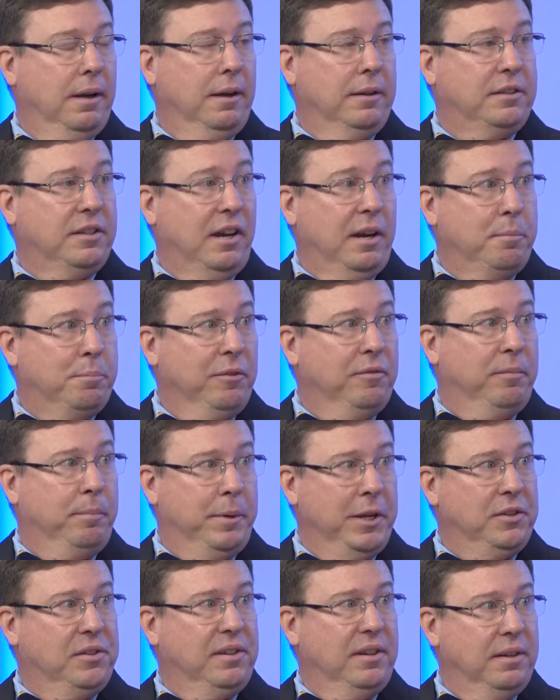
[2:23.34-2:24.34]
type of
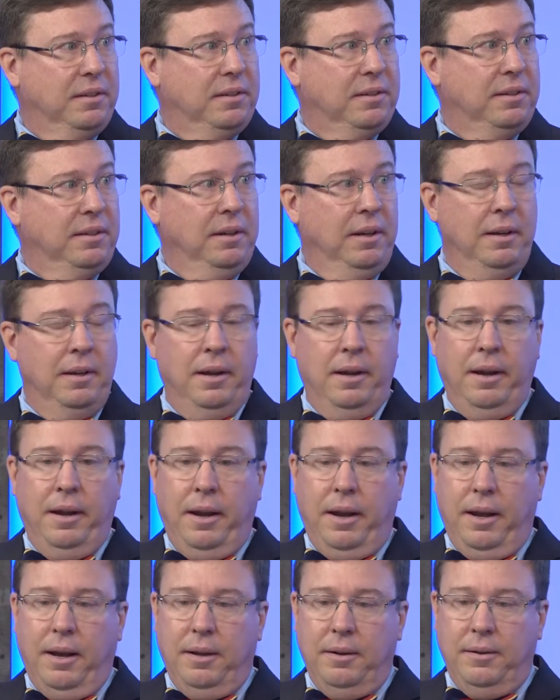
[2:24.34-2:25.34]
business.
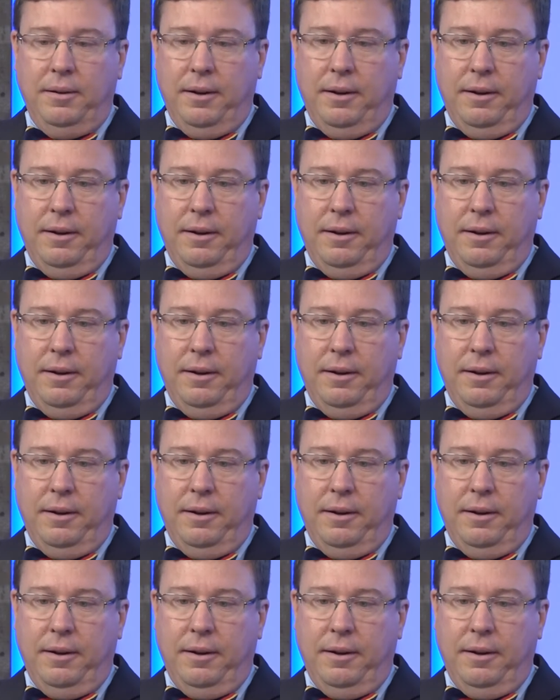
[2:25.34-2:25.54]
And,